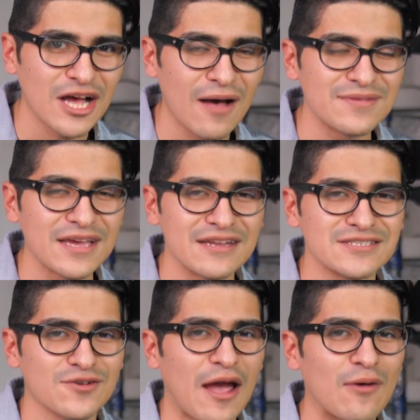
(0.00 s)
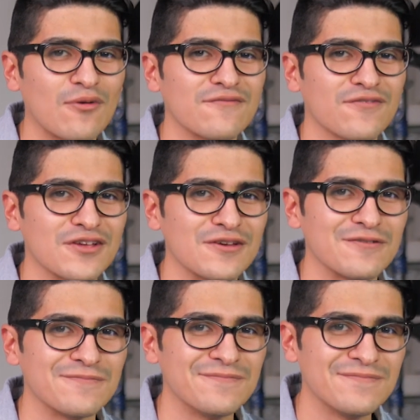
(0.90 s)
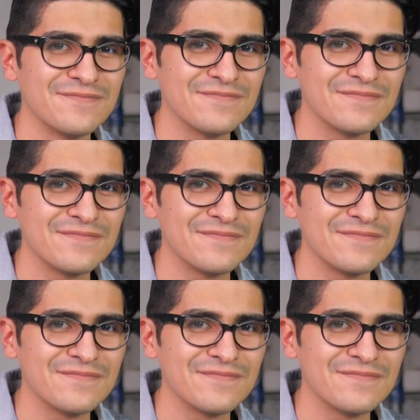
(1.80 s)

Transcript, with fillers: which update is the right one for you.